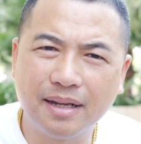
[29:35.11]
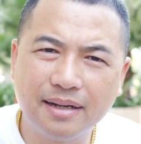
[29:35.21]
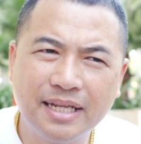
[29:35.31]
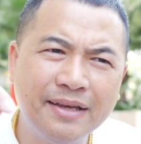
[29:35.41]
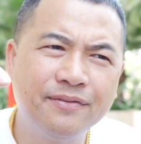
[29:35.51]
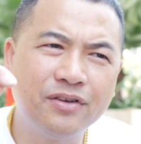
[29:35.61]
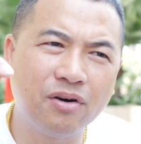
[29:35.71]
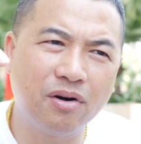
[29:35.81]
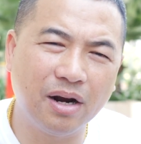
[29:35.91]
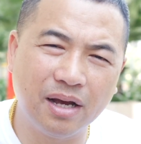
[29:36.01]
leave
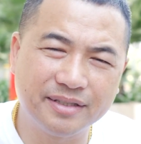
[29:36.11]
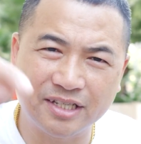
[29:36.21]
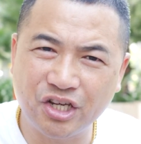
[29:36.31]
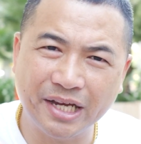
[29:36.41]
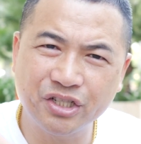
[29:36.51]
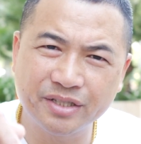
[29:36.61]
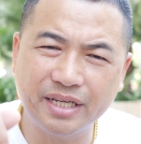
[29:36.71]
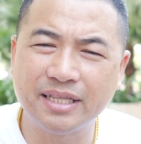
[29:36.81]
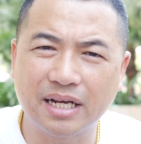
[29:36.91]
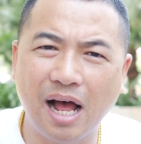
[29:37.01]
your suggestions
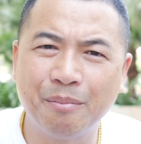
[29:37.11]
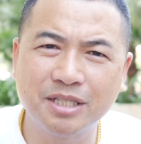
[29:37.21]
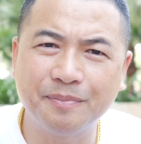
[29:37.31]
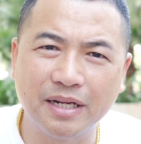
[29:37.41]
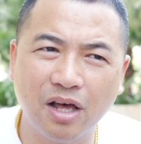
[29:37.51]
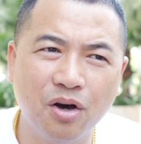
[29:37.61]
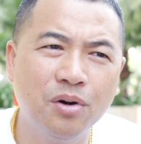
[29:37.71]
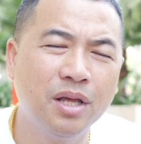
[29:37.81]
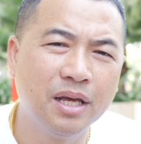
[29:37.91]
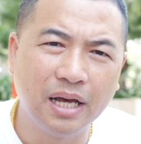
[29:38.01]
in the comments below.
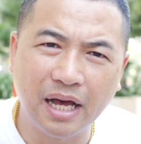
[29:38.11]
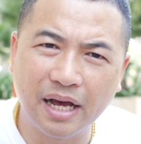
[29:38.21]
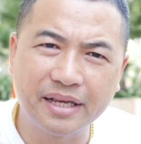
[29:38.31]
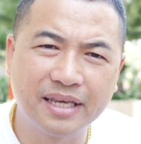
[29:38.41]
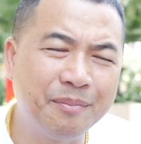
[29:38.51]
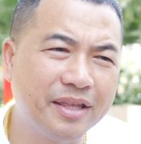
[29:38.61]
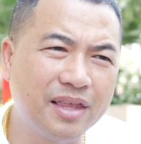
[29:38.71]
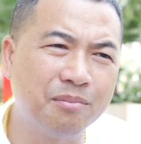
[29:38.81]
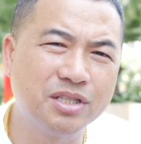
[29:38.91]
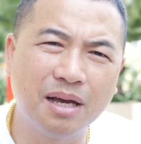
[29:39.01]
Give me a
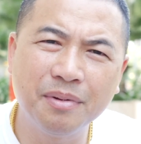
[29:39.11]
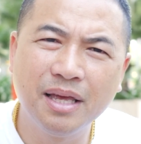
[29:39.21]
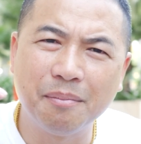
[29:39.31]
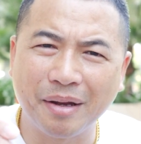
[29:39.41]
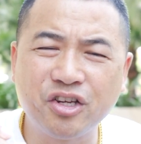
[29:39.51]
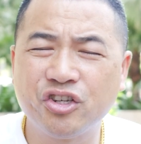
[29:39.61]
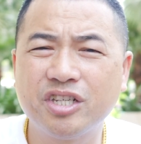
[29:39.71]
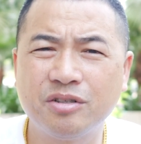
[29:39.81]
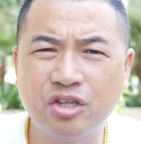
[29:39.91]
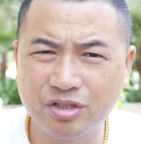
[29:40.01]
thumbs up. Make sure
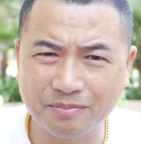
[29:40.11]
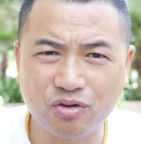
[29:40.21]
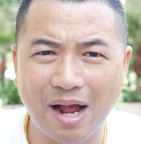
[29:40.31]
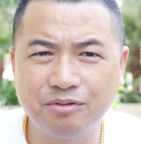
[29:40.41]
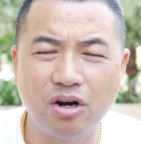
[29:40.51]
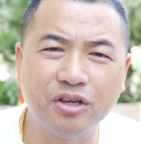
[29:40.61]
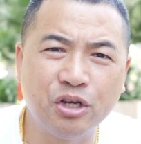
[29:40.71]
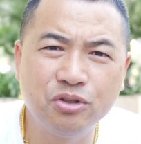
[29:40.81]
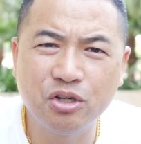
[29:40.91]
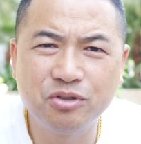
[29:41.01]
you subscribe to our
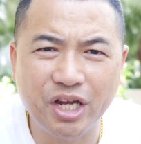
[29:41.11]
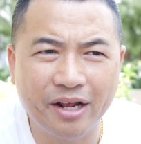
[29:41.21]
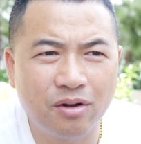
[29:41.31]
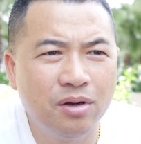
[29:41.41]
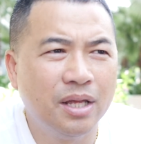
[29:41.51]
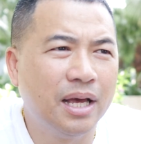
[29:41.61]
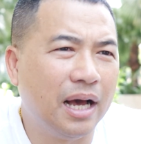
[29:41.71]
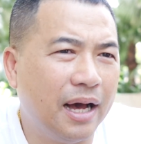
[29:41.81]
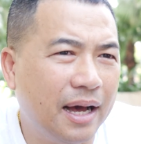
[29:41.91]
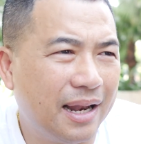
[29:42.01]
YouTube channel.
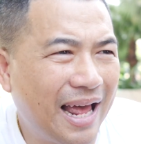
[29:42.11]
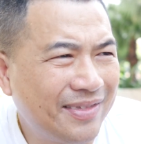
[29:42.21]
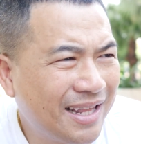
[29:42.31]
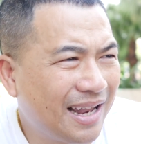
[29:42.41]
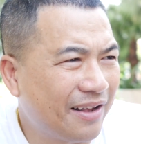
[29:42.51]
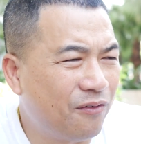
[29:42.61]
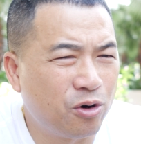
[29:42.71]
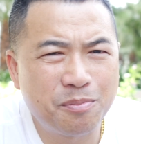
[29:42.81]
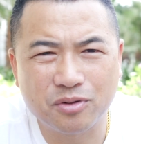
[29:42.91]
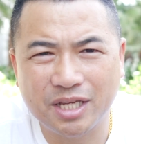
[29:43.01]
I think like
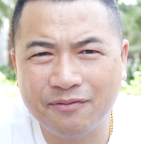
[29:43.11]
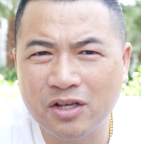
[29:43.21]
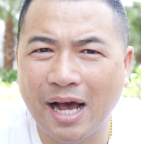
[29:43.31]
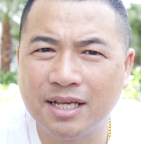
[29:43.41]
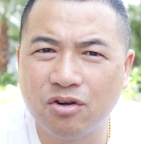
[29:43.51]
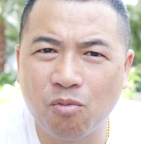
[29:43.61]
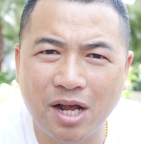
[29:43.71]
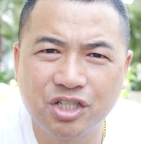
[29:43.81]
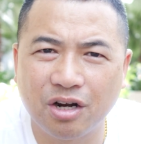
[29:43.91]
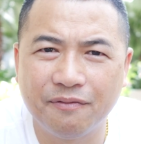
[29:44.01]
40% of you guys are
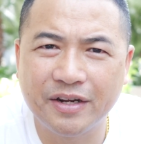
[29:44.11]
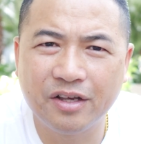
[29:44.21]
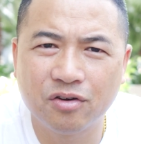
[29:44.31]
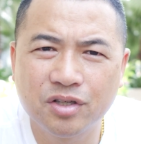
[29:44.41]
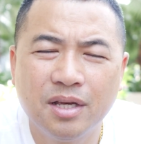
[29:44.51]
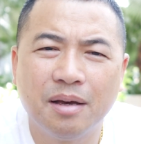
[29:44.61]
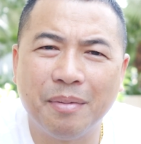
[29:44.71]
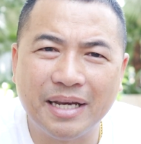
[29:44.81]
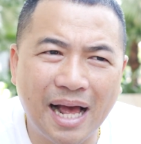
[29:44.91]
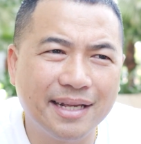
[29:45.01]
watching our videos
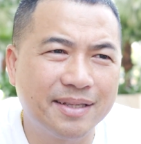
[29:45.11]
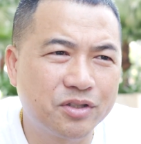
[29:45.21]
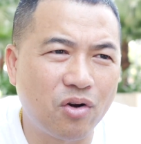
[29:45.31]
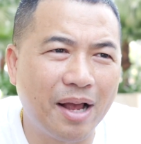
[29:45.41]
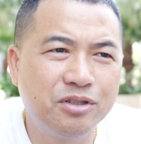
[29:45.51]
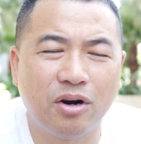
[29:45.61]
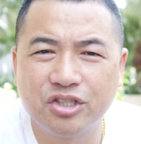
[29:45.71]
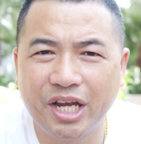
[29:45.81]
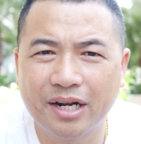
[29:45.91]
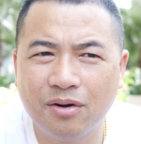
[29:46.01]
but not subscribed to our
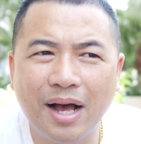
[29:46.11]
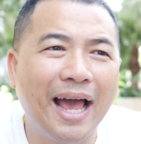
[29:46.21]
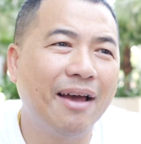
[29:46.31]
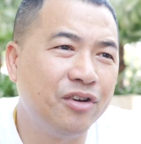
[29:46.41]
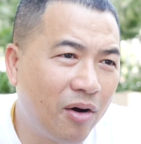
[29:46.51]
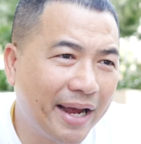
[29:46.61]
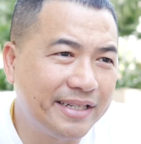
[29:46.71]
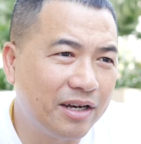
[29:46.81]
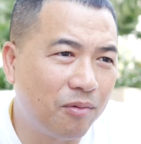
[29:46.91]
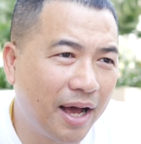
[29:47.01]
channel. I have no
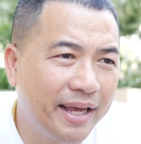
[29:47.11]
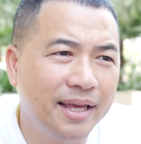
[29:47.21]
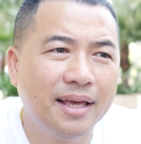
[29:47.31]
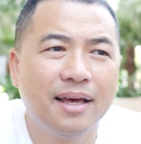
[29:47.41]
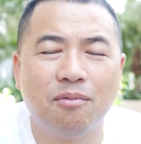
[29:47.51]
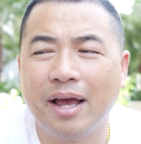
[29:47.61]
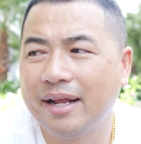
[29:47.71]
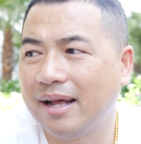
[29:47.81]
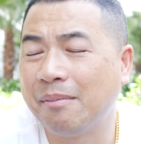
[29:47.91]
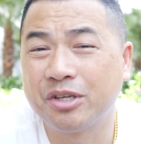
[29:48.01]
idea why,
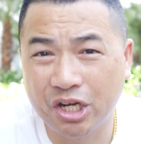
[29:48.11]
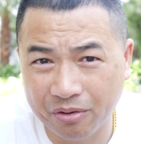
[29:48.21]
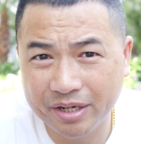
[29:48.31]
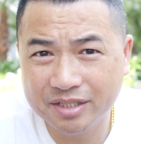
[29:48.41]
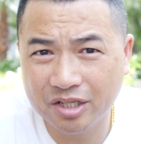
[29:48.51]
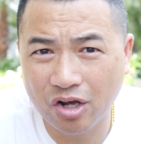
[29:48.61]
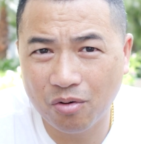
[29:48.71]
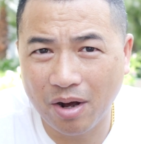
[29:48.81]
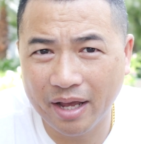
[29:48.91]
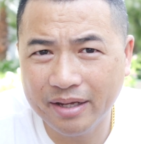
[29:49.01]
right? I'm curious to know
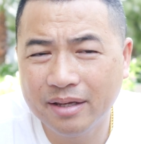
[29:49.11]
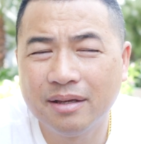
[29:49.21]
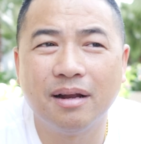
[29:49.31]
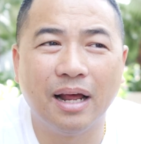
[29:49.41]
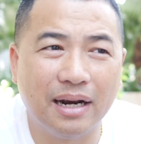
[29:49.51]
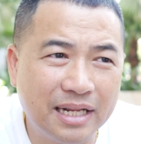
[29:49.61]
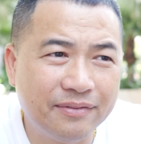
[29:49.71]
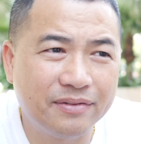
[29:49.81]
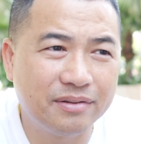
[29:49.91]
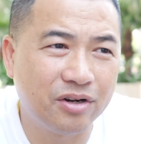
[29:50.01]
why.
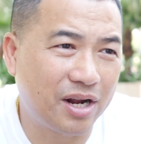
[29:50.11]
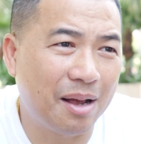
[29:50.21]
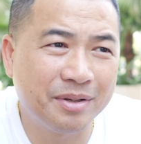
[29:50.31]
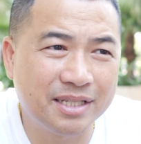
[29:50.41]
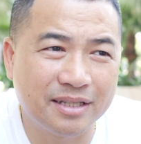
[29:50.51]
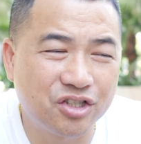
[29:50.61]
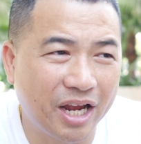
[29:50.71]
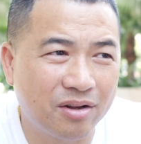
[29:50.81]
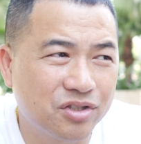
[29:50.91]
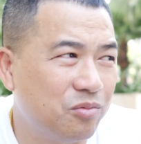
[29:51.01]
Leave your comments in the
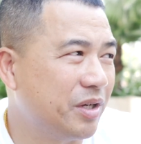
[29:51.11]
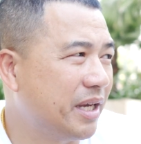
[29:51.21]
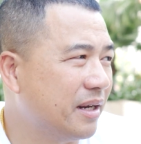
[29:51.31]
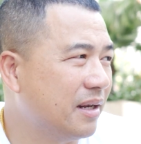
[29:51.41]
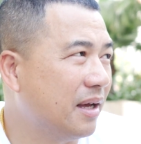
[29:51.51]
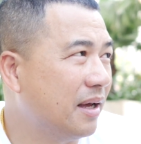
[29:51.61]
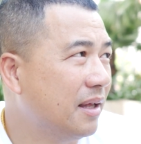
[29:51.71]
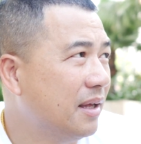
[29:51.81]
channel so we can know